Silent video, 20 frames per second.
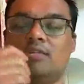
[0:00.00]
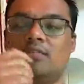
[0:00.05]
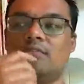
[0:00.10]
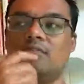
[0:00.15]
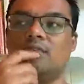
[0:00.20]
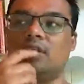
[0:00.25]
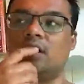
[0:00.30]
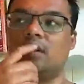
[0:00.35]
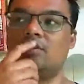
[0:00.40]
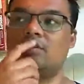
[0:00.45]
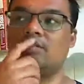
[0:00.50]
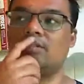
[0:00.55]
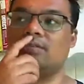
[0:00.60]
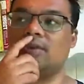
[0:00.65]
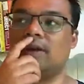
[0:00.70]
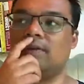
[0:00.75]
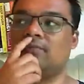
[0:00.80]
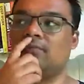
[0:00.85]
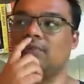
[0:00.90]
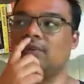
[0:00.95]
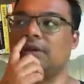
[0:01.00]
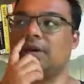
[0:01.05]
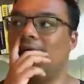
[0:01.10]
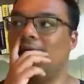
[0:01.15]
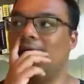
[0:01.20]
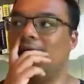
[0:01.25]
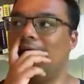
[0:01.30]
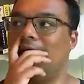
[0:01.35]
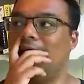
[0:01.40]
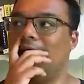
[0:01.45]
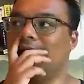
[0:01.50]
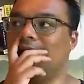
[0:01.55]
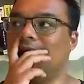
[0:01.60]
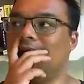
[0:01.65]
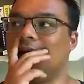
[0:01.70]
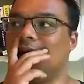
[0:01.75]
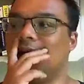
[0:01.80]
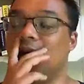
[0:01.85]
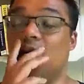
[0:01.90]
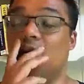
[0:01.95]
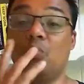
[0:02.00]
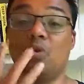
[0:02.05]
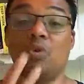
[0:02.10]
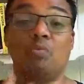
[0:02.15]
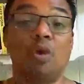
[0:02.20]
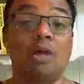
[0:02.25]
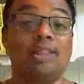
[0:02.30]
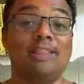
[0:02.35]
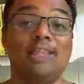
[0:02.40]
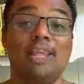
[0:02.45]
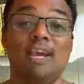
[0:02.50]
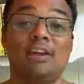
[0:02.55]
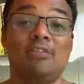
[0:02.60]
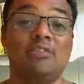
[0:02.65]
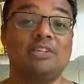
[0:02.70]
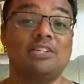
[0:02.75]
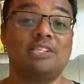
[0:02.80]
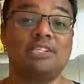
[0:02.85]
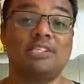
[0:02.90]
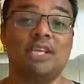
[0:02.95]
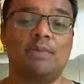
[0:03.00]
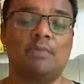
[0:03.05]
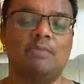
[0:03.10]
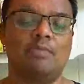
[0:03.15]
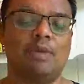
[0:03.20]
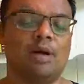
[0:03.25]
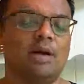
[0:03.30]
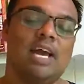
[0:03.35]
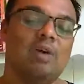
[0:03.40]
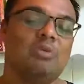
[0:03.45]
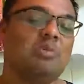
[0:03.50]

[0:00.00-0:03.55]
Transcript: off the coast of Africa. And we went there in December.